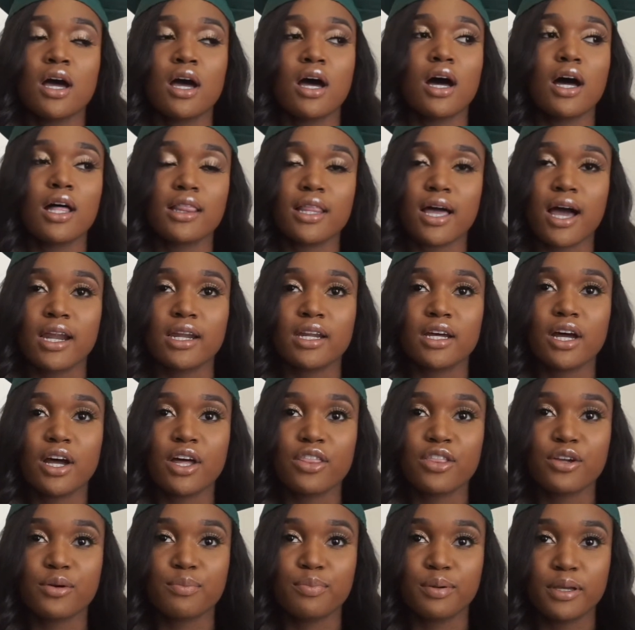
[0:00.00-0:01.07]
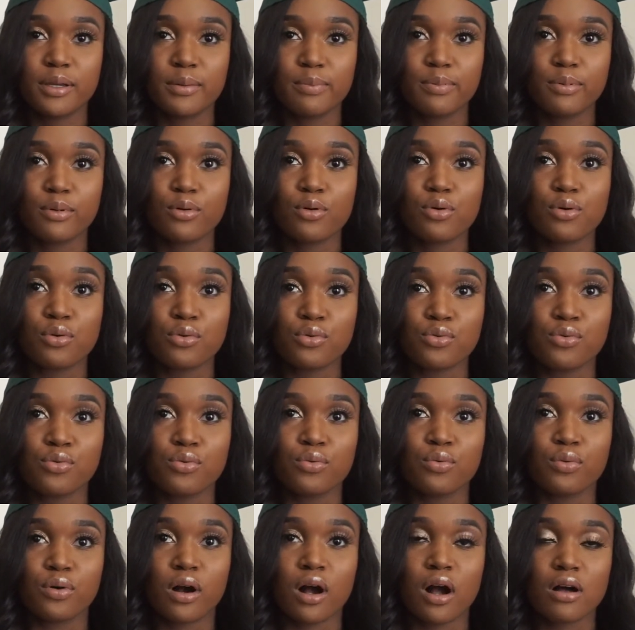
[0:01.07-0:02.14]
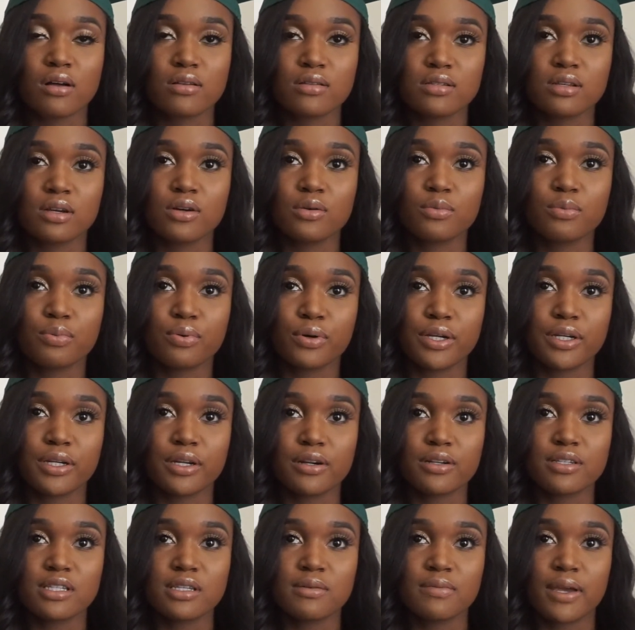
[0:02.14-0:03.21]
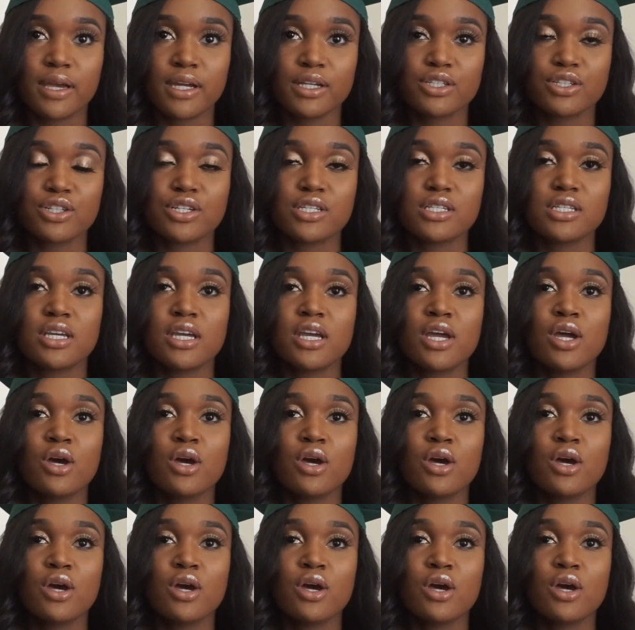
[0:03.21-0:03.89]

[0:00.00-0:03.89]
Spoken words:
a lot of other people who were also pre-nursing majors